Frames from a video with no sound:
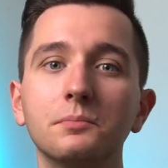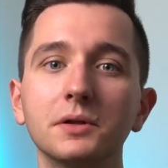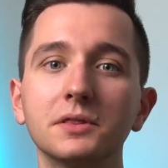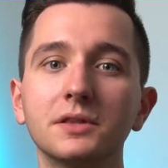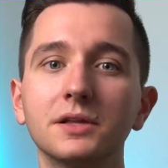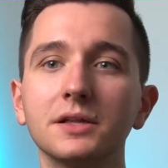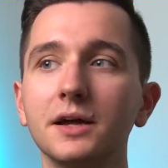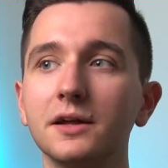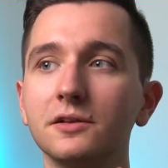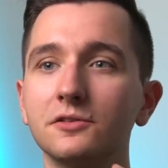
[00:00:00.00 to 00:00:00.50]
but
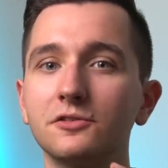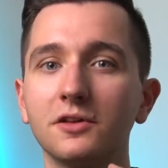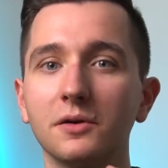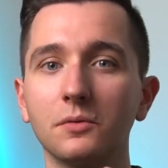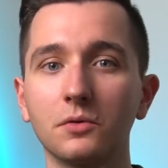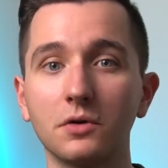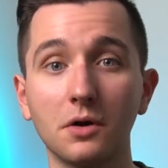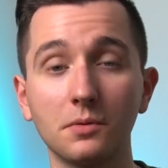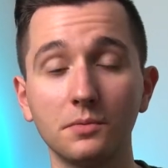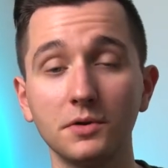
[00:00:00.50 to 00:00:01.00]
the lights that
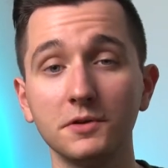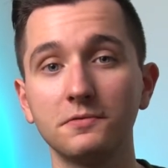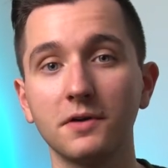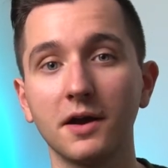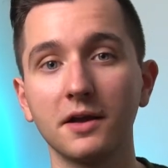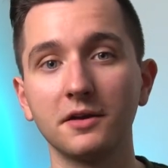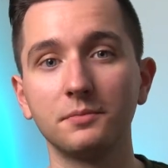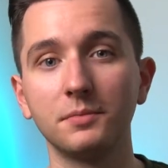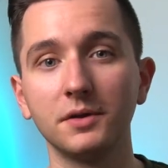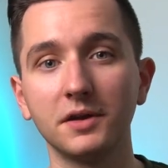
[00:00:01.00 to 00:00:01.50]
were already
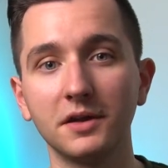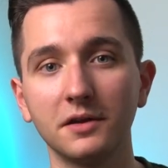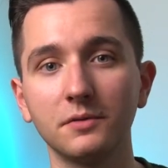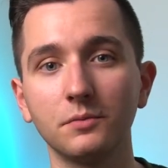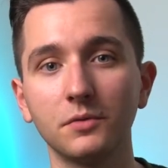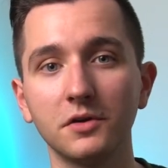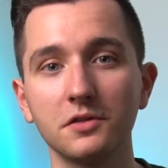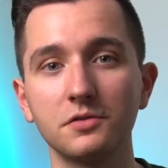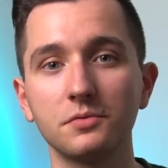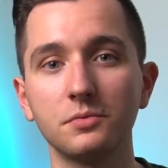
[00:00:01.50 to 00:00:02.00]
fine to begin
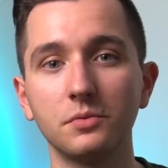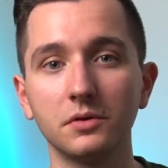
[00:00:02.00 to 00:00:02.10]
with